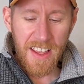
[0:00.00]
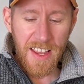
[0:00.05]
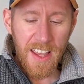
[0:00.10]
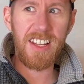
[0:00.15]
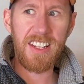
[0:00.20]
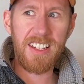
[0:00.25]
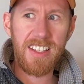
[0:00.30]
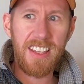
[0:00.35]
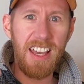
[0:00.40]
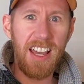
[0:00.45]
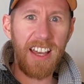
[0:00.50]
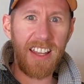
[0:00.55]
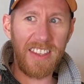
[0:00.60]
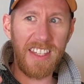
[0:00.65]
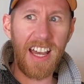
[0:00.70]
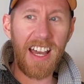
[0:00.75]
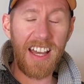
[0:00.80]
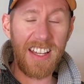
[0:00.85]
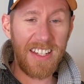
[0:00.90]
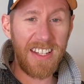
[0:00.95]
It's that
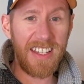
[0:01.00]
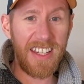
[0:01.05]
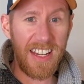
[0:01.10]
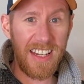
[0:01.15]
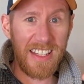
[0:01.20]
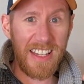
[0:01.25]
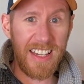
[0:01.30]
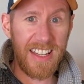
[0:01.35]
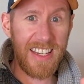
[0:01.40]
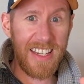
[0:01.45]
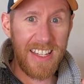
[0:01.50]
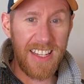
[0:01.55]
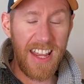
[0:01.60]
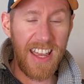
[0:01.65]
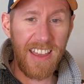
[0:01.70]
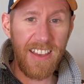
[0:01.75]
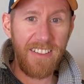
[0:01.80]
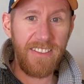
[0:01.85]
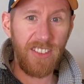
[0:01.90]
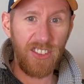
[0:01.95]
as I say, it's that
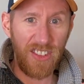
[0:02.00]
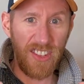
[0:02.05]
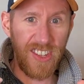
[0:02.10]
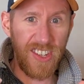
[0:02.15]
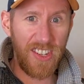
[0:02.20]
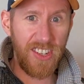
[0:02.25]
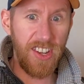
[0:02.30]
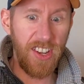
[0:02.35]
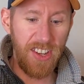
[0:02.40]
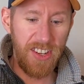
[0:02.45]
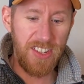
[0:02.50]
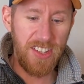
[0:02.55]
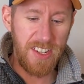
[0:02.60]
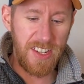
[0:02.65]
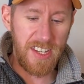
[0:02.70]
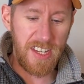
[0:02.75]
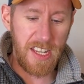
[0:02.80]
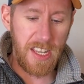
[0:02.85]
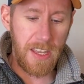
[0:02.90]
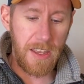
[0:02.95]
state of
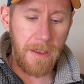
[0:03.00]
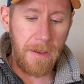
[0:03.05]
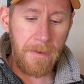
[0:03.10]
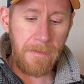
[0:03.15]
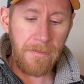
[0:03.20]
uncertainty.